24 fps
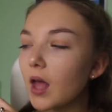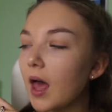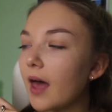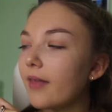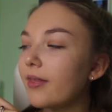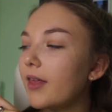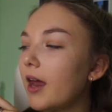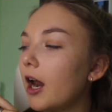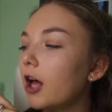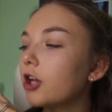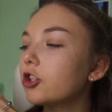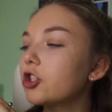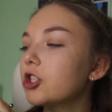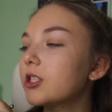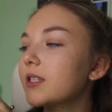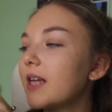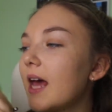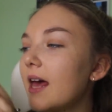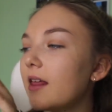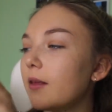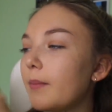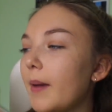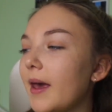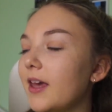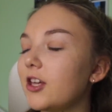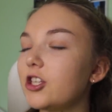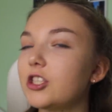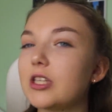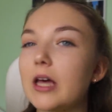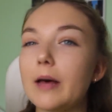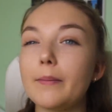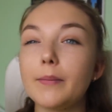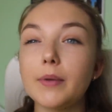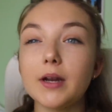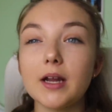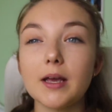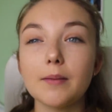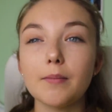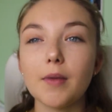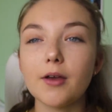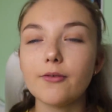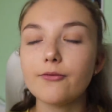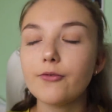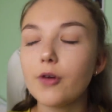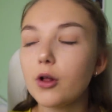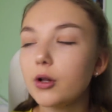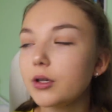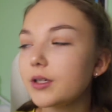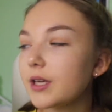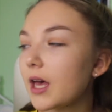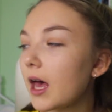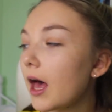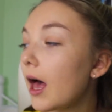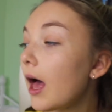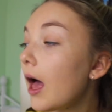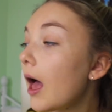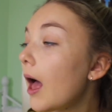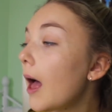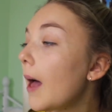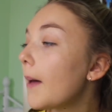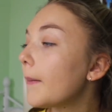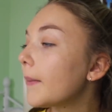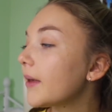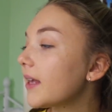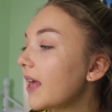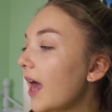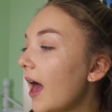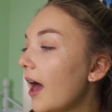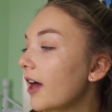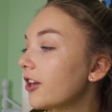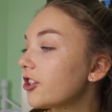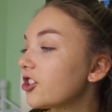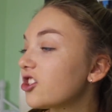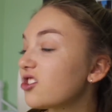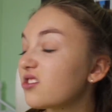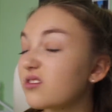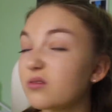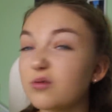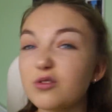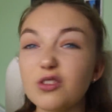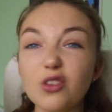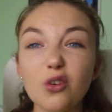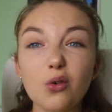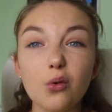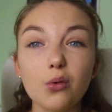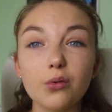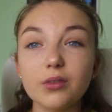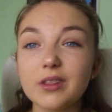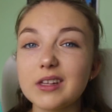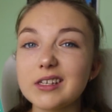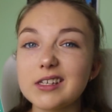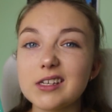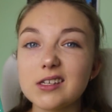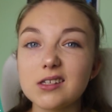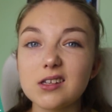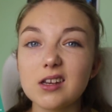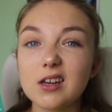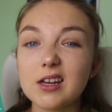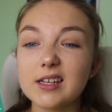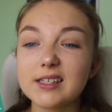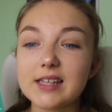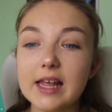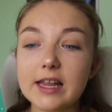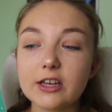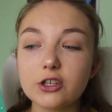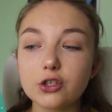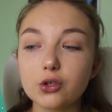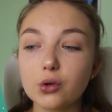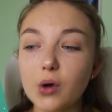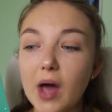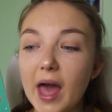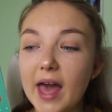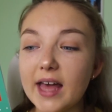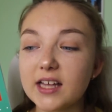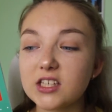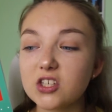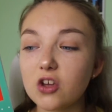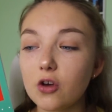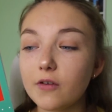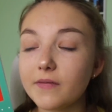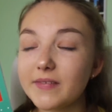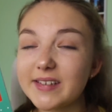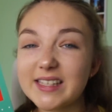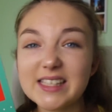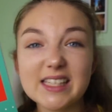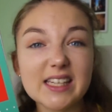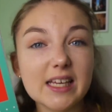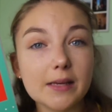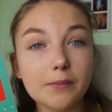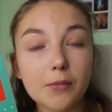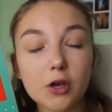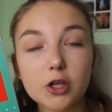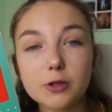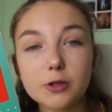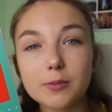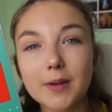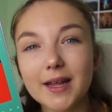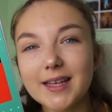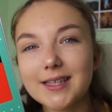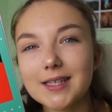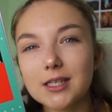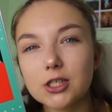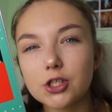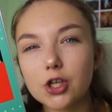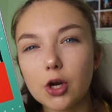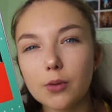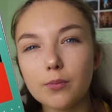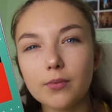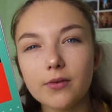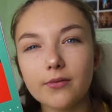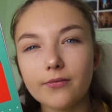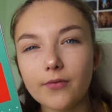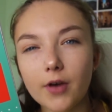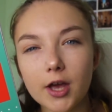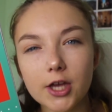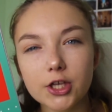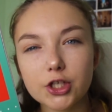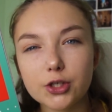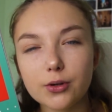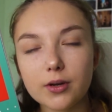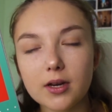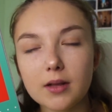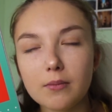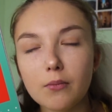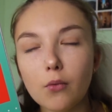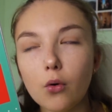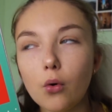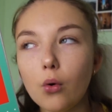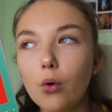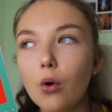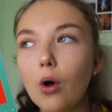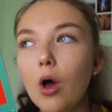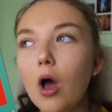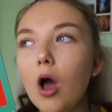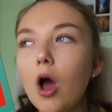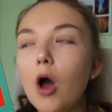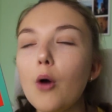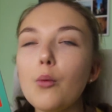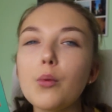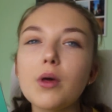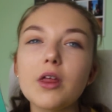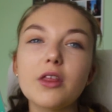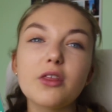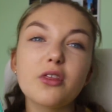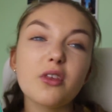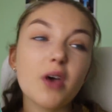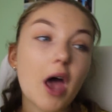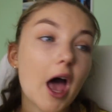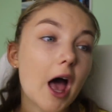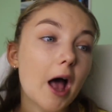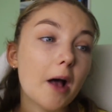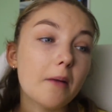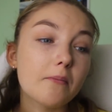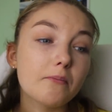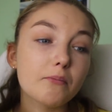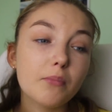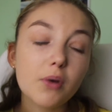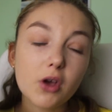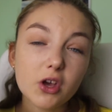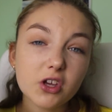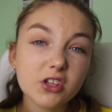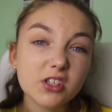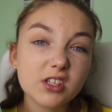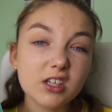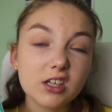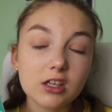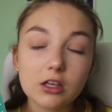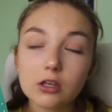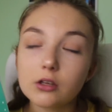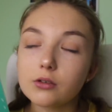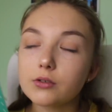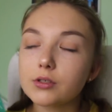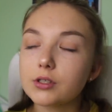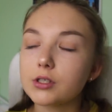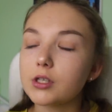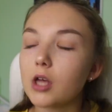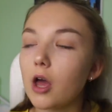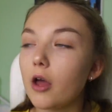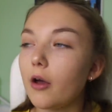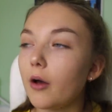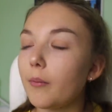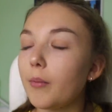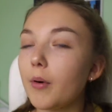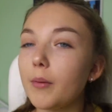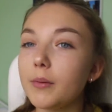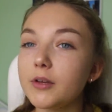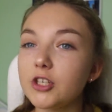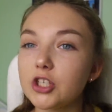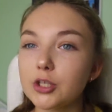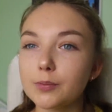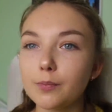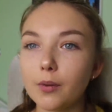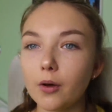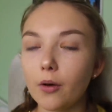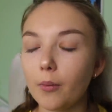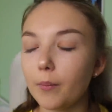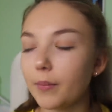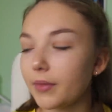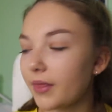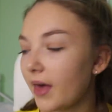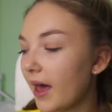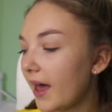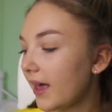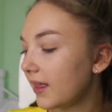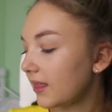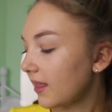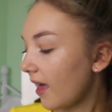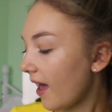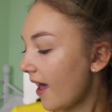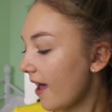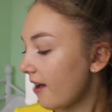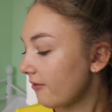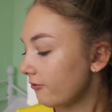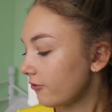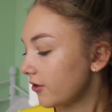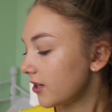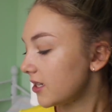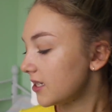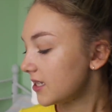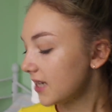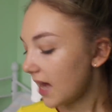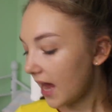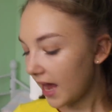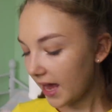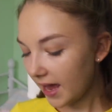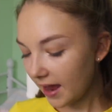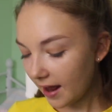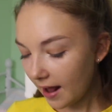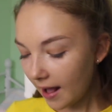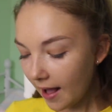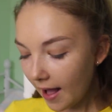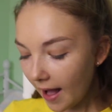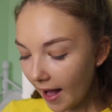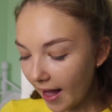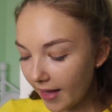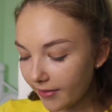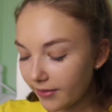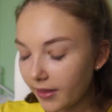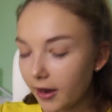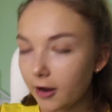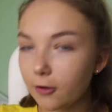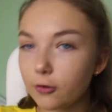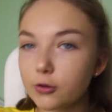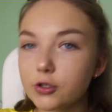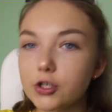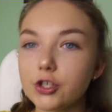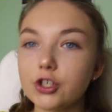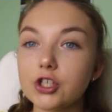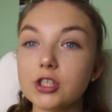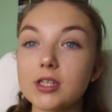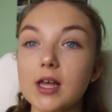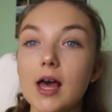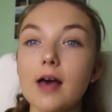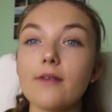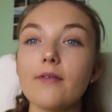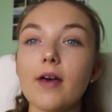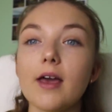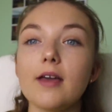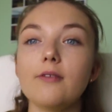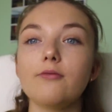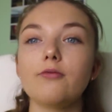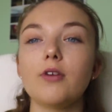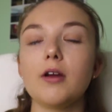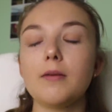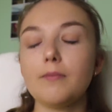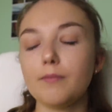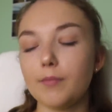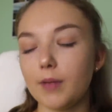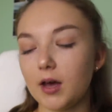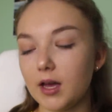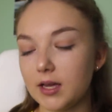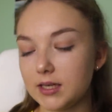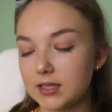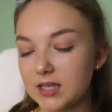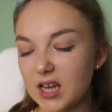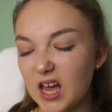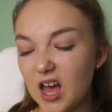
And then I'll just tear the page down, put it in my folder. But yeah, I just thought this is an essential, as obviously most places don't provide you anymore with books to use. So I'll probably just pop that in there every day. And then I also just have a ring binder.